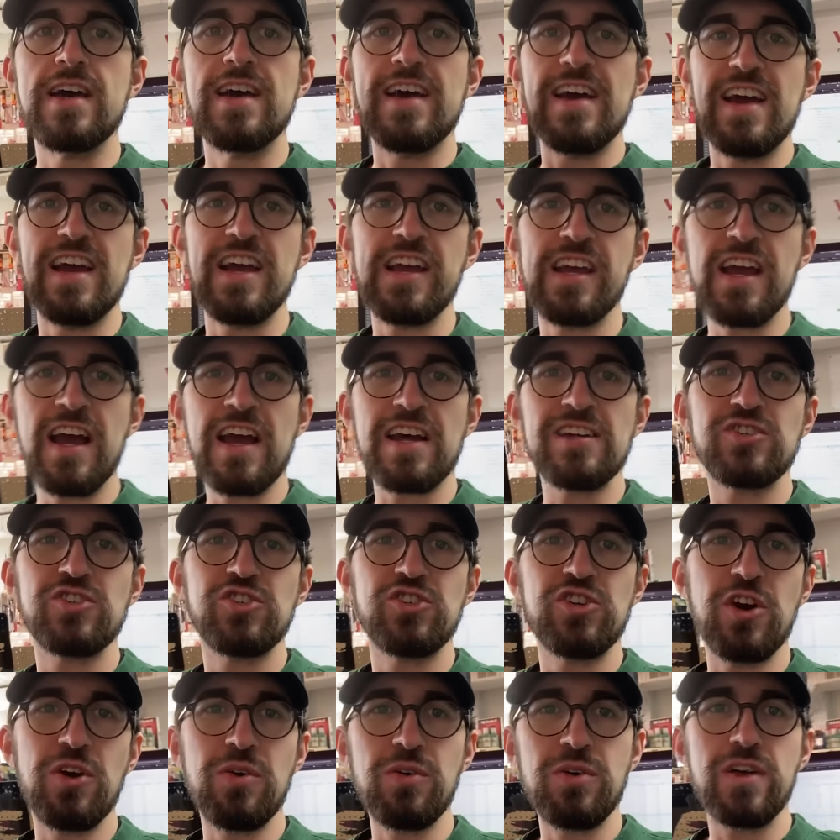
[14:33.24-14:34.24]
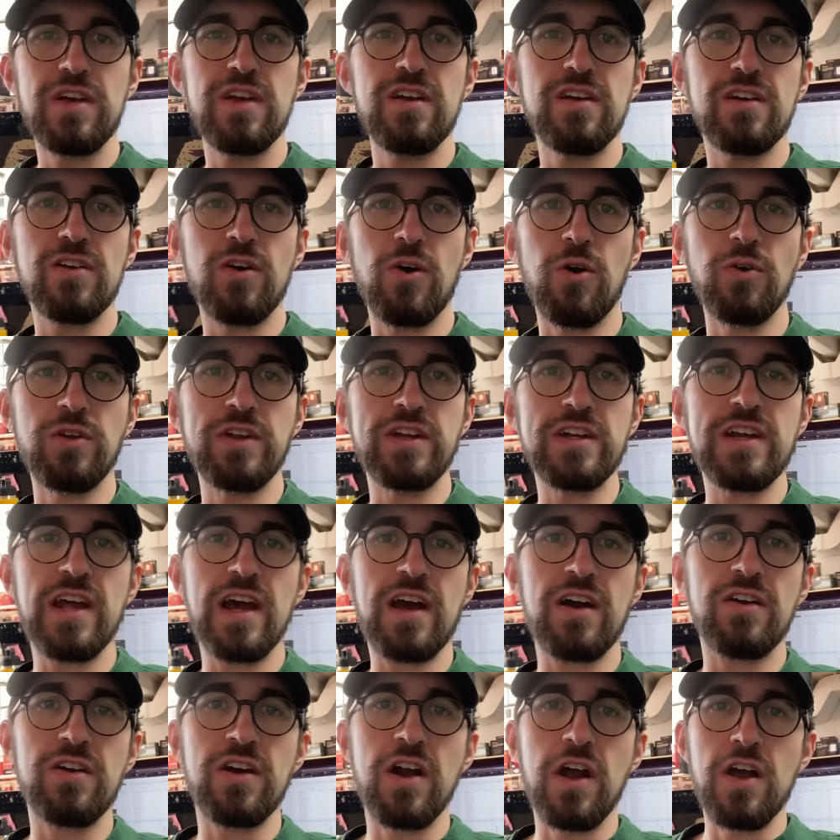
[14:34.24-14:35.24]
Hey guys, Joe here, holding
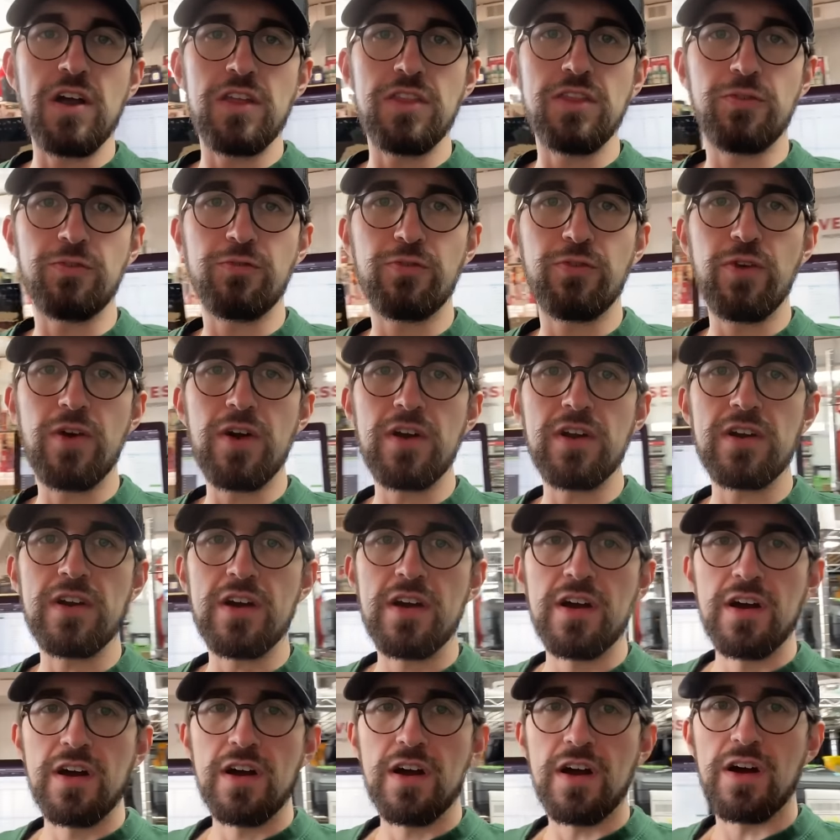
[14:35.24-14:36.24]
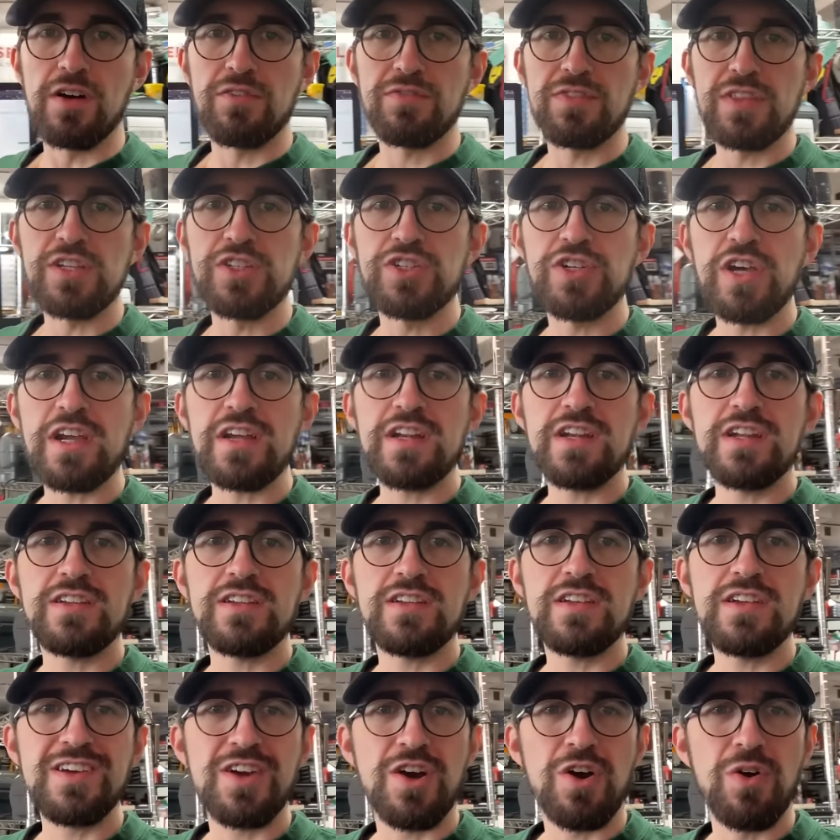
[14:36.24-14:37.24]
down the front of the
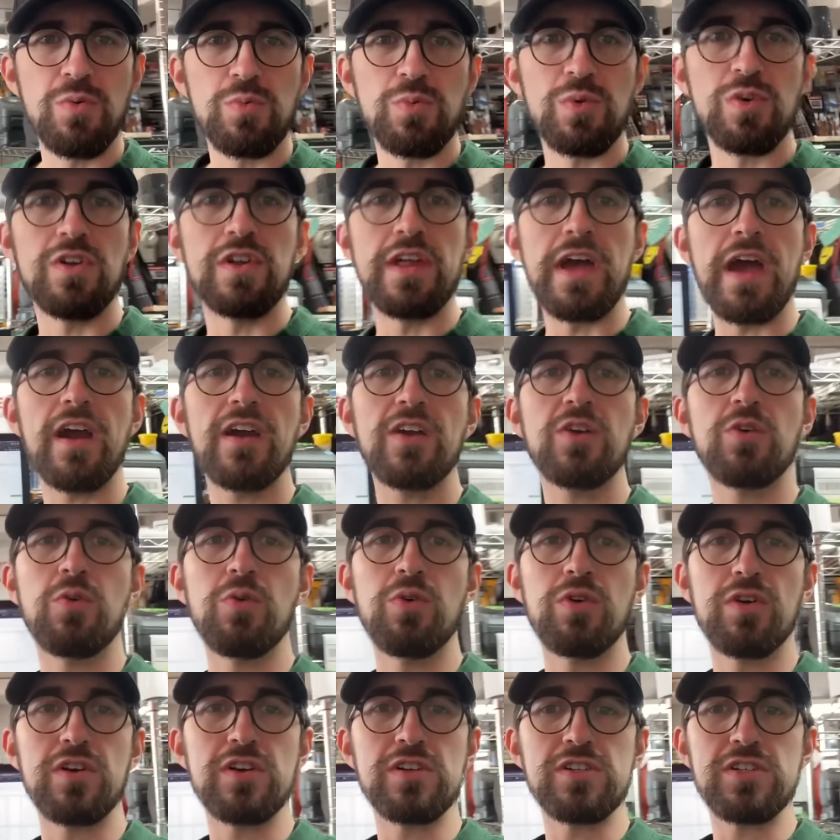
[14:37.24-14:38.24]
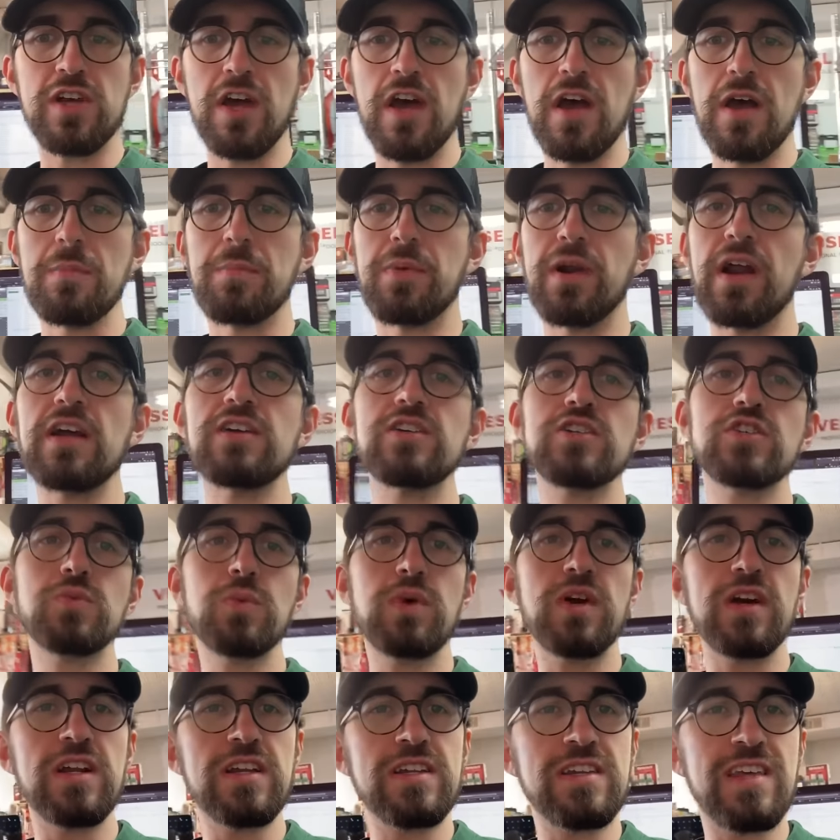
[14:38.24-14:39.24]
JDTCo World Headquarters. But I just
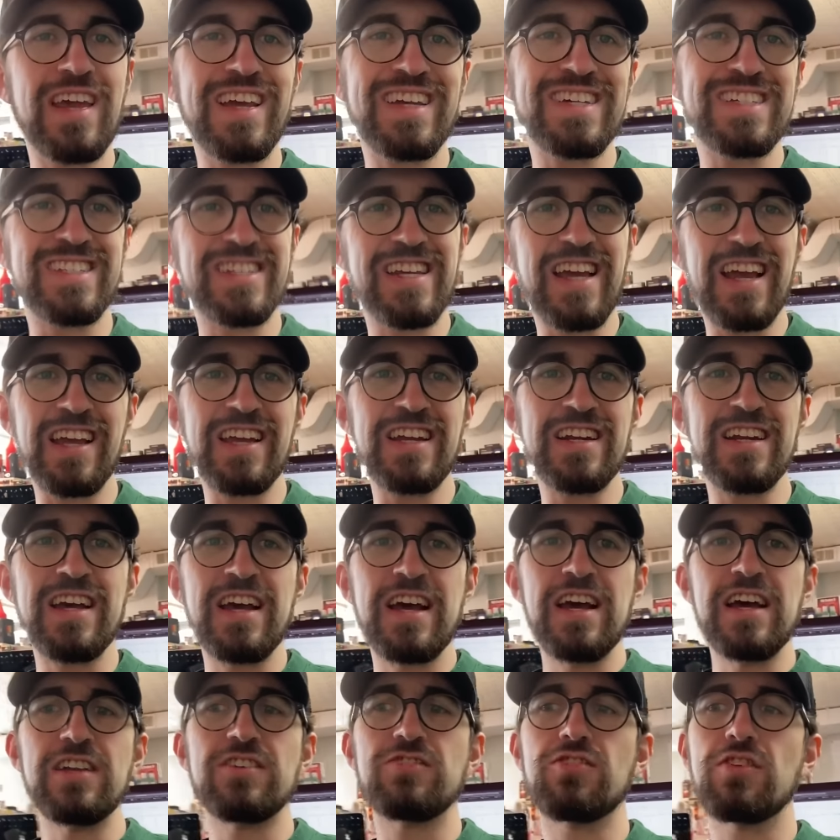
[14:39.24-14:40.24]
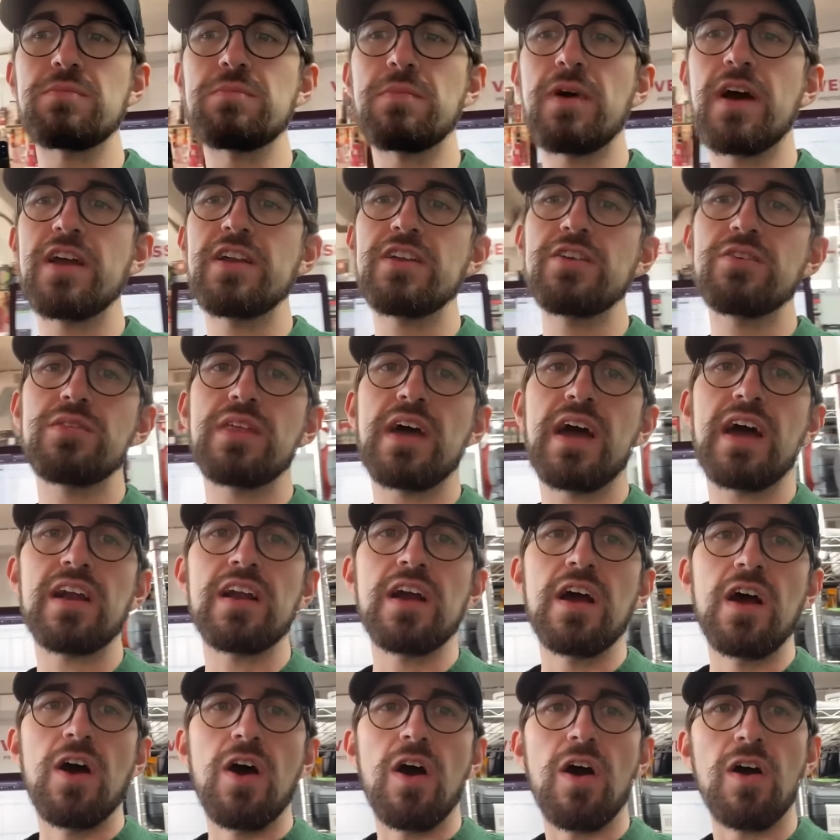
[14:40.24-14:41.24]
wanted to take a second to remind you that
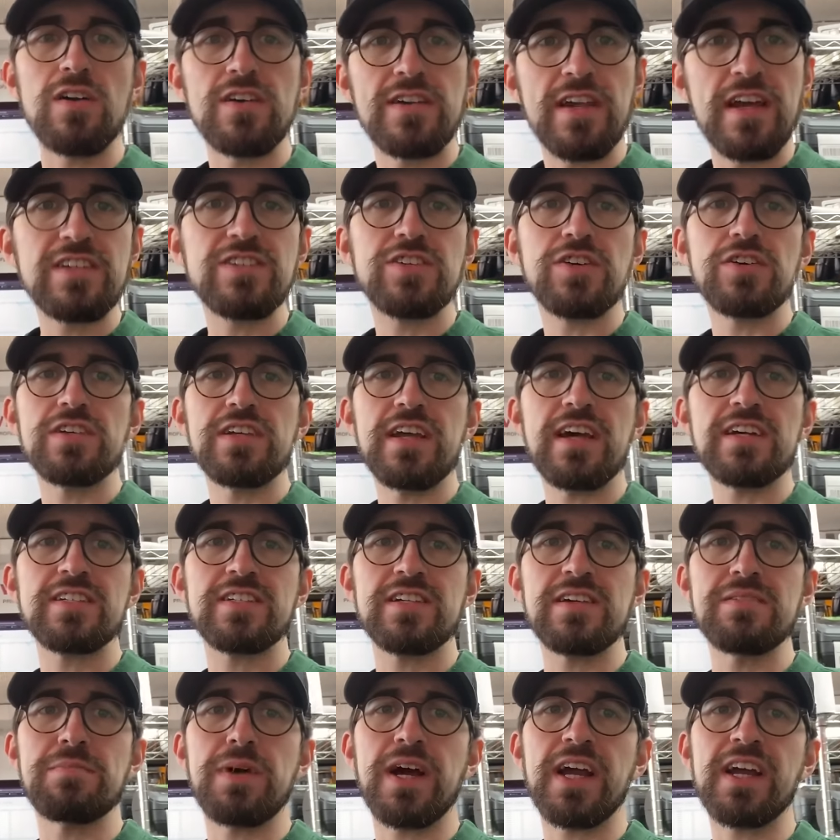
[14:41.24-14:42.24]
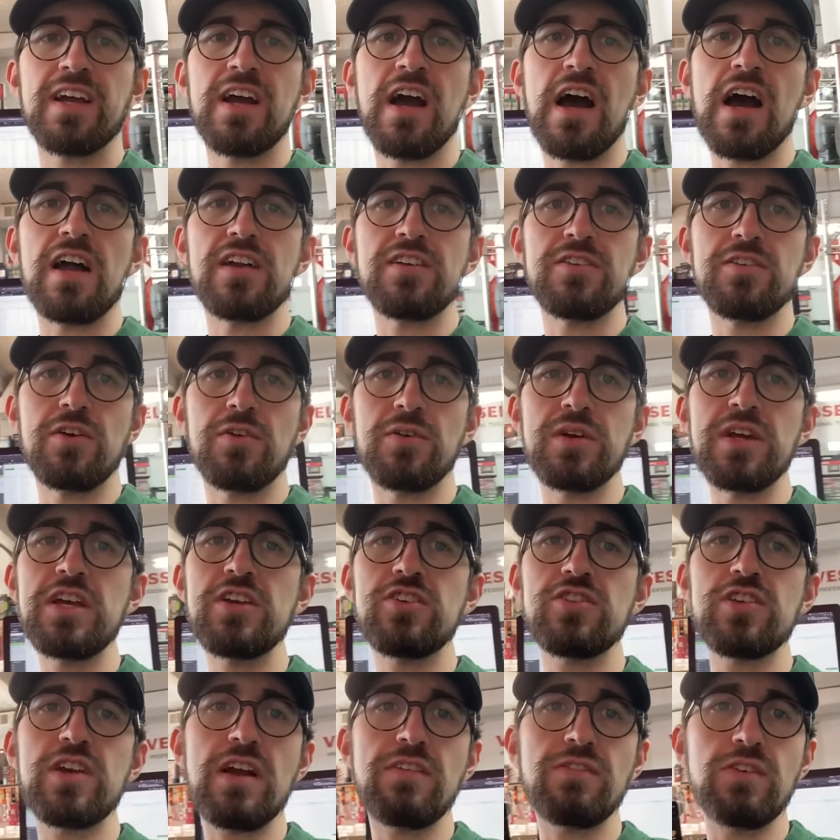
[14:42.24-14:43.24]
our days are destined by God. You know,
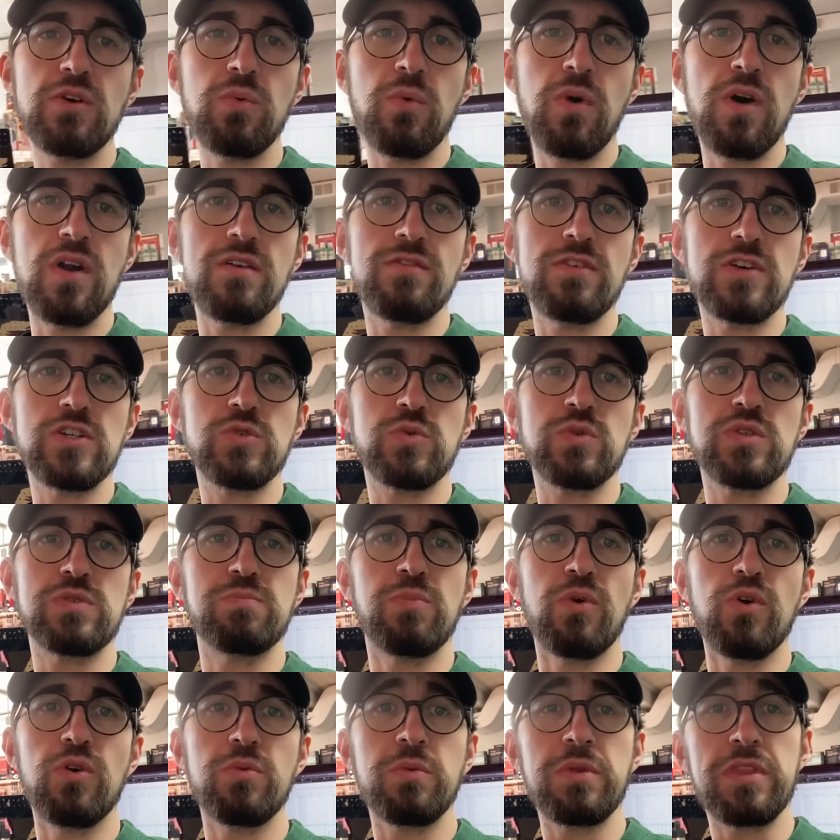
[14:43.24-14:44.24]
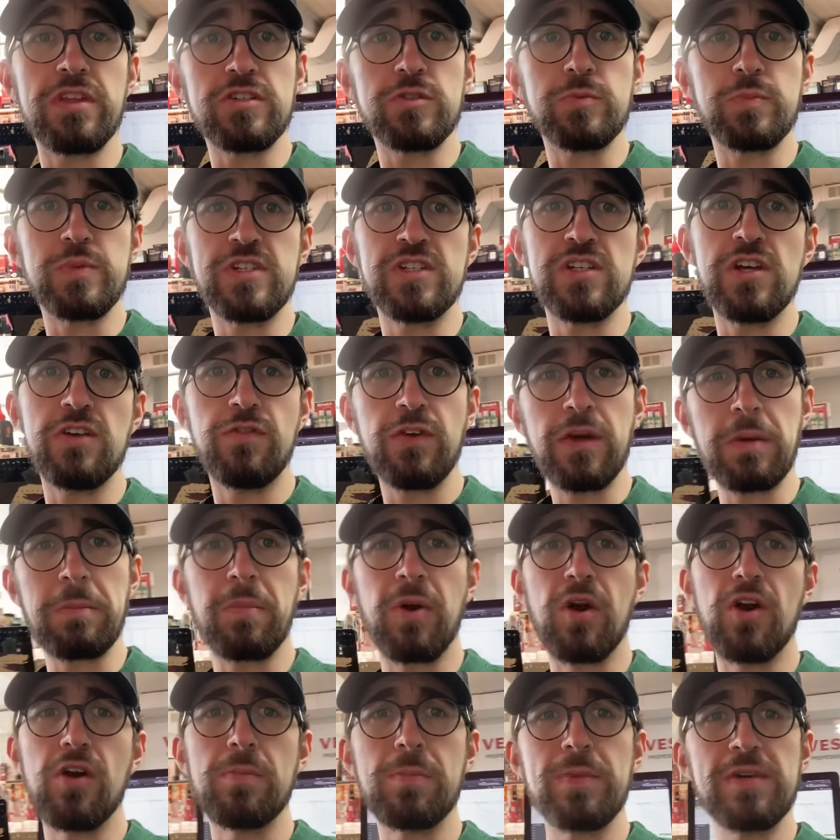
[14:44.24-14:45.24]
each and every one of us was born with a specific
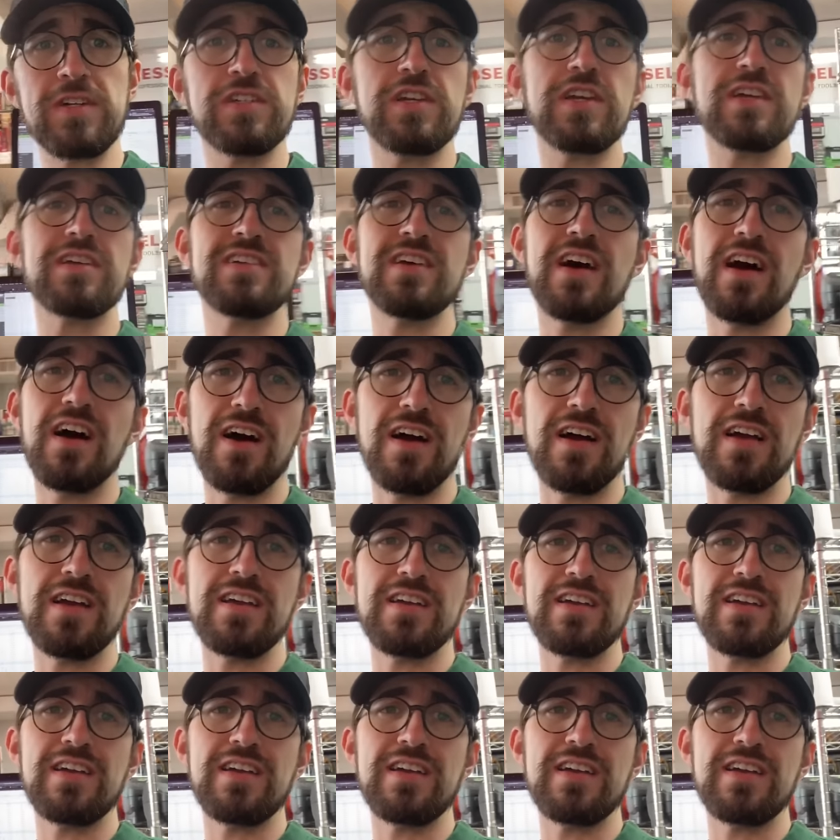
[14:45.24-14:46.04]
purpose and time